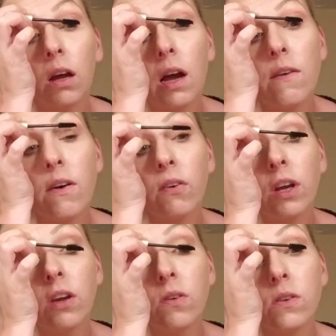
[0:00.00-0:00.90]
I've ever
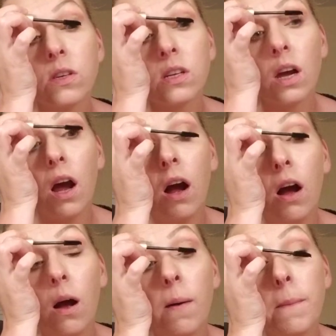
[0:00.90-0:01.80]
used.
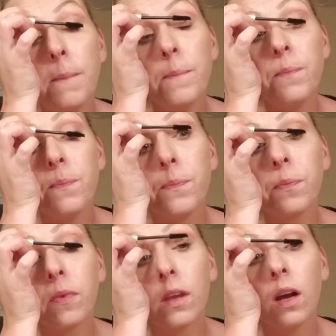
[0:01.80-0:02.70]

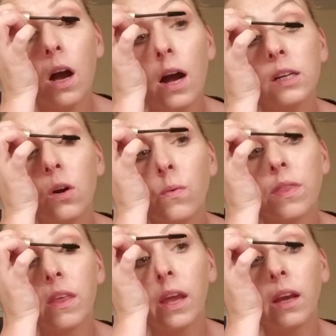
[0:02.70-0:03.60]
I don't
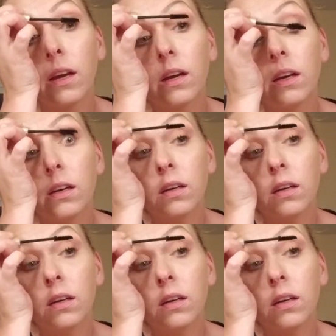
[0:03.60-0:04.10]
think